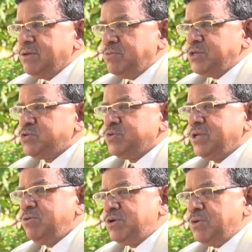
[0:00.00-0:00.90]
We should
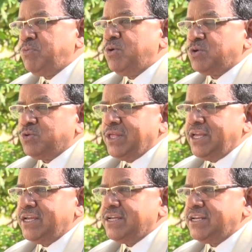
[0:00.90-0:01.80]
give a report to
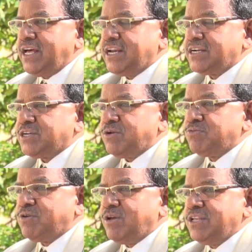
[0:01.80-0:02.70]
the director
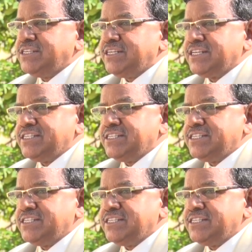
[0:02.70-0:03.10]
of collegiate